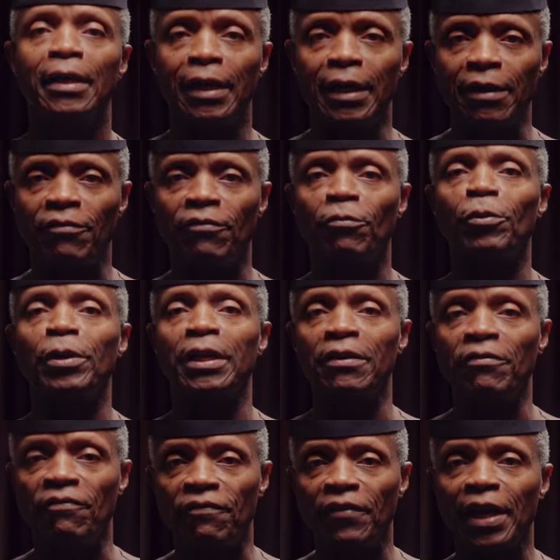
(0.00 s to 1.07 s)
if we
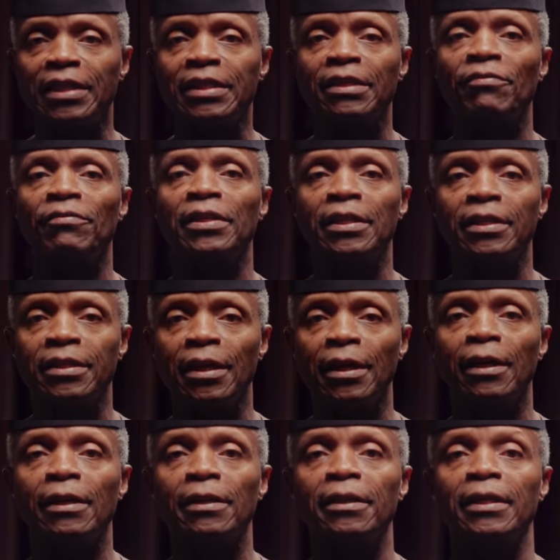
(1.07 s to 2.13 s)
effectively
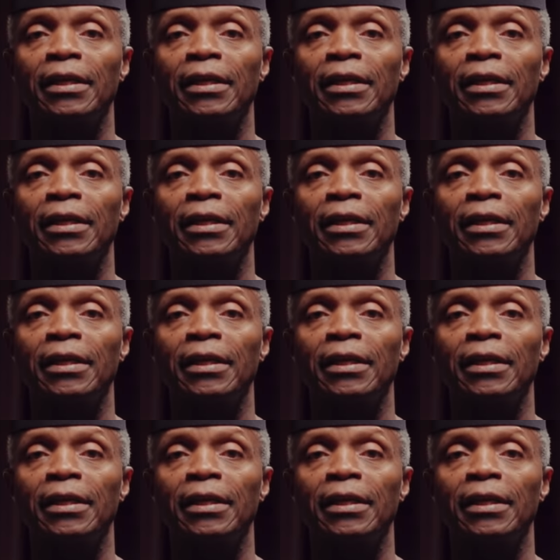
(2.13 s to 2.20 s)
turn